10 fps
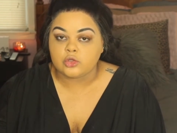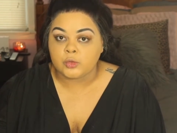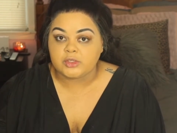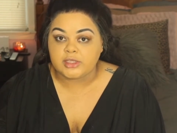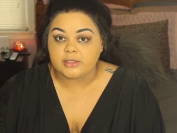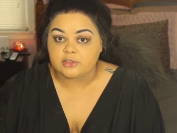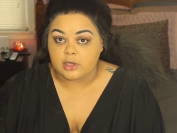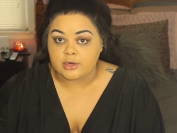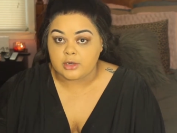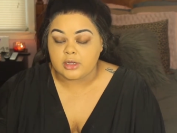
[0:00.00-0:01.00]
three shades
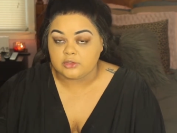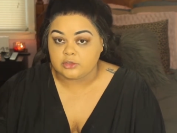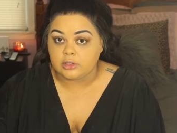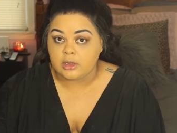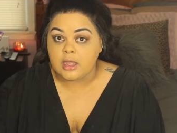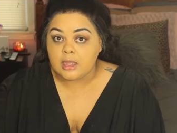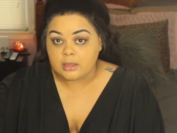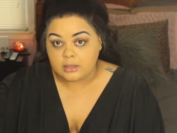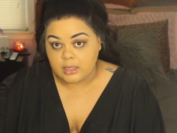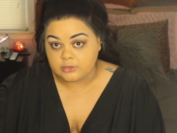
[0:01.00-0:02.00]
darker is your
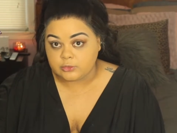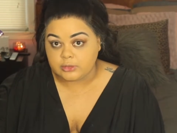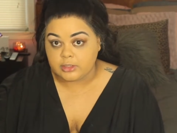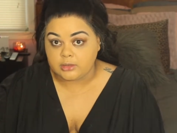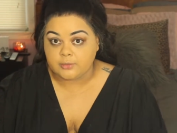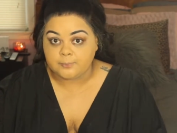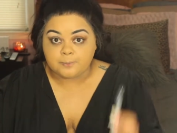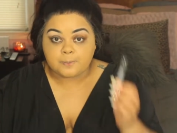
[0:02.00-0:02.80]
contour color,